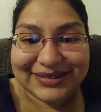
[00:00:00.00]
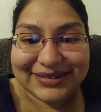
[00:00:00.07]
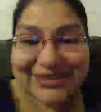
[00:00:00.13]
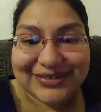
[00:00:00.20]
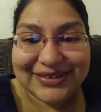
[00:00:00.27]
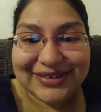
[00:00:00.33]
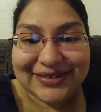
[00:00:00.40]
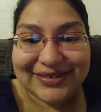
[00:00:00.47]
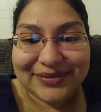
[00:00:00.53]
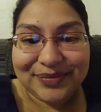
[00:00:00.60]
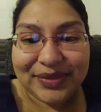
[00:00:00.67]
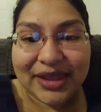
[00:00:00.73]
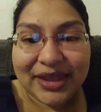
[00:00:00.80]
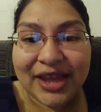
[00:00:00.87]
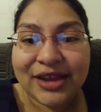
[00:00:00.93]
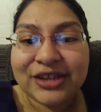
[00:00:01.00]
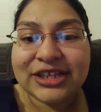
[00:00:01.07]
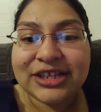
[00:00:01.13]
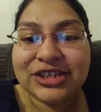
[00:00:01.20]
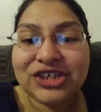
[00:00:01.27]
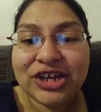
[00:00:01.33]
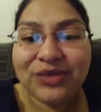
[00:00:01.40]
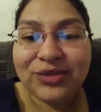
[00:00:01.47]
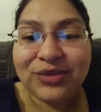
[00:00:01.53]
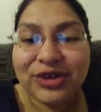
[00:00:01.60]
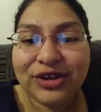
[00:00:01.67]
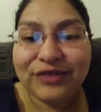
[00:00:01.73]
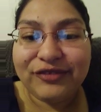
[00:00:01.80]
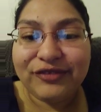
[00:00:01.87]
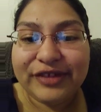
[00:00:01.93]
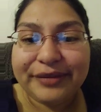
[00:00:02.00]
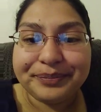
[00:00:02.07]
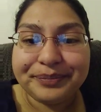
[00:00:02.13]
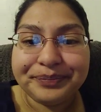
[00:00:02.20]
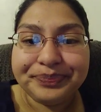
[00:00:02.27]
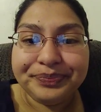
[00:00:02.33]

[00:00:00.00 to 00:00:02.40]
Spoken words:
Too cute. And Sunshine, where are you from?